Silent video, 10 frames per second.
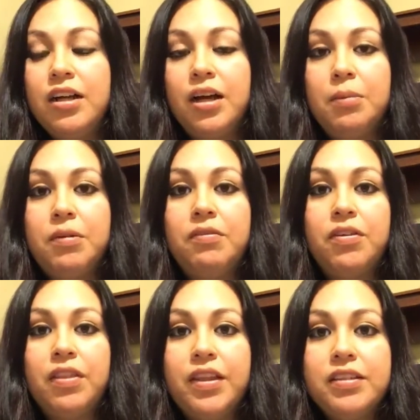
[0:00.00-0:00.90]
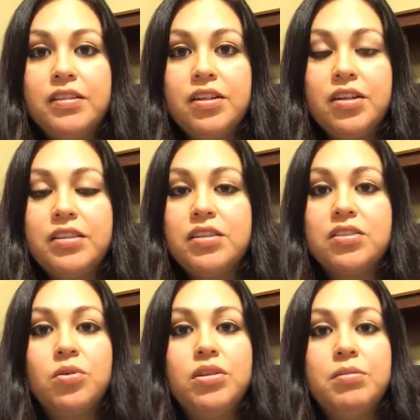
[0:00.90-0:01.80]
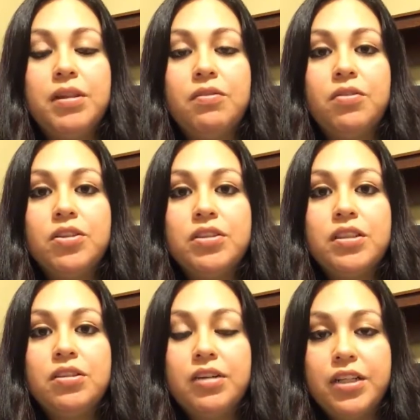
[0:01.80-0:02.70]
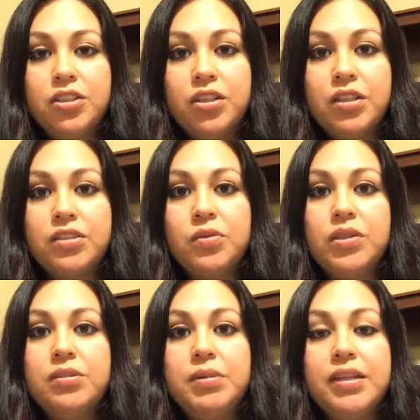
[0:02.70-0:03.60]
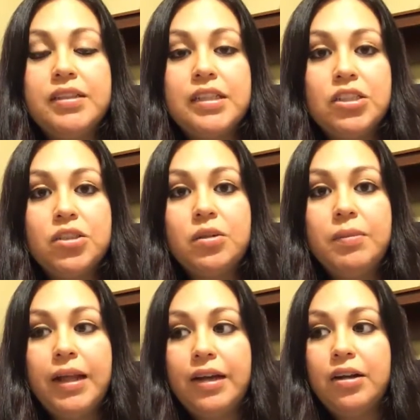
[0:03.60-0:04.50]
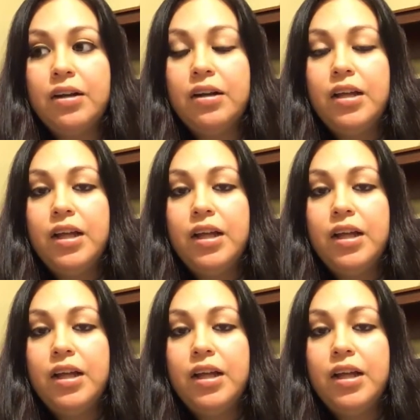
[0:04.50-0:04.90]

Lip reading: But for this year, it's just going to be the first iteration. It's going to be a digital planner.